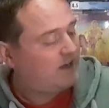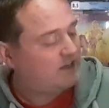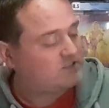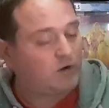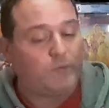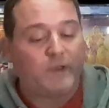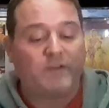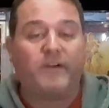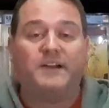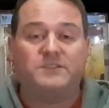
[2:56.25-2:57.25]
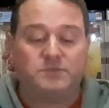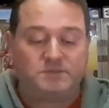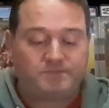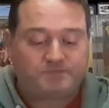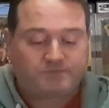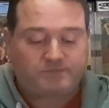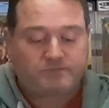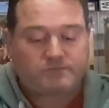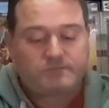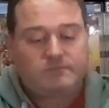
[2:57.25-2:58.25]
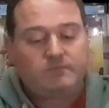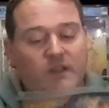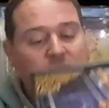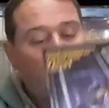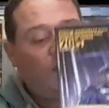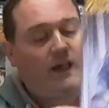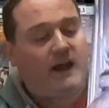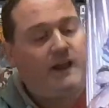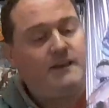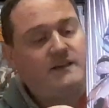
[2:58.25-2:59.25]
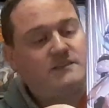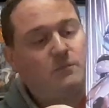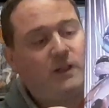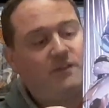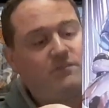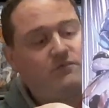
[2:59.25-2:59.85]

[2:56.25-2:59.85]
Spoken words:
So I will get round to it. And next up we have